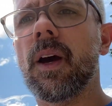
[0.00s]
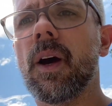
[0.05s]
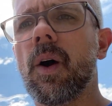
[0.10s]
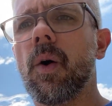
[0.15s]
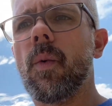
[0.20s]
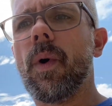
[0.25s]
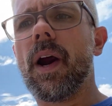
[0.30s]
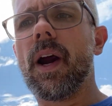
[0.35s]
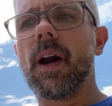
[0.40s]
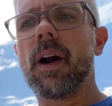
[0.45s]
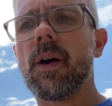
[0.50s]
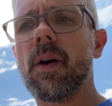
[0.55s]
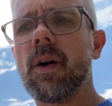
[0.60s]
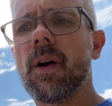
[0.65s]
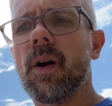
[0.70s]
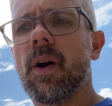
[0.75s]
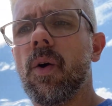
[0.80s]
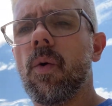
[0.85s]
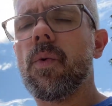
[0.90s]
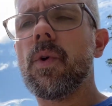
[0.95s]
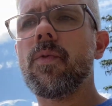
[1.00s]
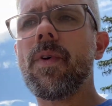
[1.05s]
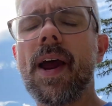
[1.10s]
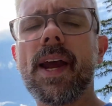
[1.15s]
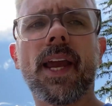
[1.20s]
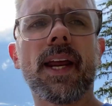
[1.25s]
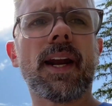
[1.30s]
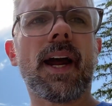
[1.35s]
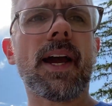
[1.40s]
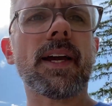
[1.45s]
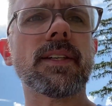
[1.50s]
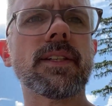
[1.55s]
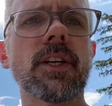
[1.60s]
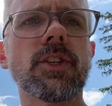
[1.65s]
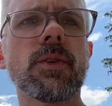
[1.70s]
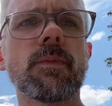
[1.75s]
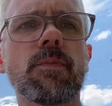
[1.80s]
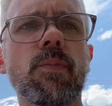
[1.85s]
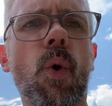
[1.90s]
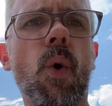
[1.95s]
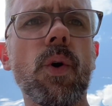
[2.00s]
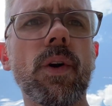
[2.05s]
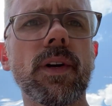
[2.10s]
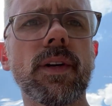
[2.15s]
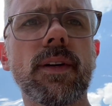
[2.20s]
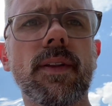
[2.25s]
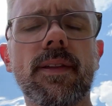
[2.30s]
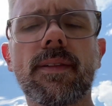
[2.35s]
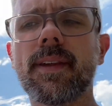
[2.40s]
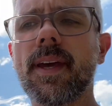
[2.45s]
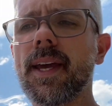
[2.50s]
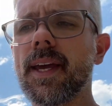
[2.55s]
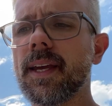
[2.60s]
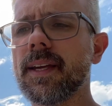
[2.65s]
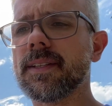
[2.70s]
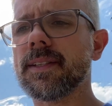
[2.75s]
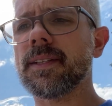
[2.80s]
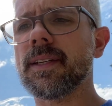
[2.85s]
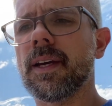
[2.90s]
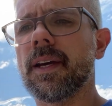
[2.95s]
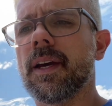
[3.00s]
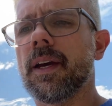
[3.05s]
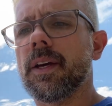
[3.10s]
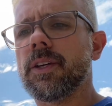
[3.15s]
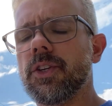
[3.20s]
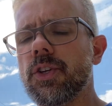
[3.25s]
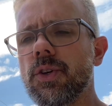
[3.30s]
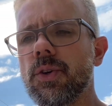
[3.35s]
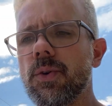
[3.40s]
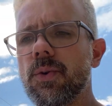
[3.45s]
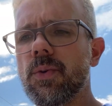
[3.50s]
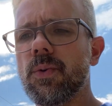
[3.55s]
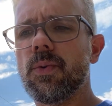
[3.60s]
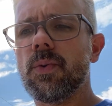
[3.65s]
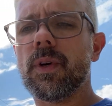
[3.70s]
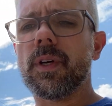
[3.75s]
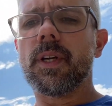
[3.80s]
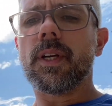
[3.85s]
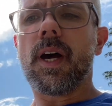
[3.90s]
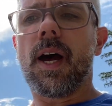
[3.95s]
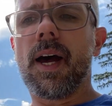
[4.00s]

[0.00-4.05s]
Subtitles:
where we recognize such important things to